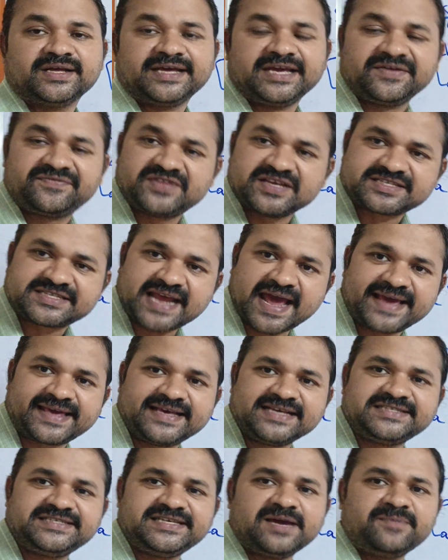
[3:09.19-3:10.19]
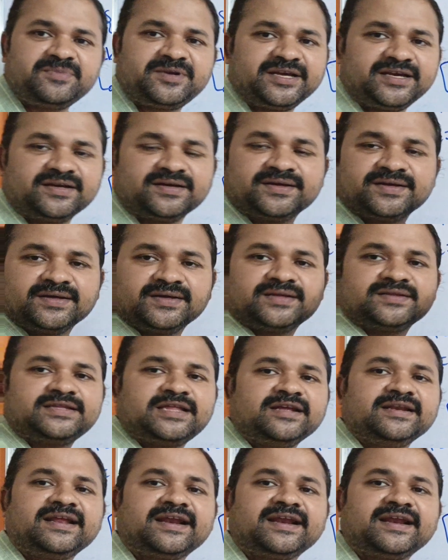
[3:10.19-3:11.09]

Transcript: If the stack is empty, then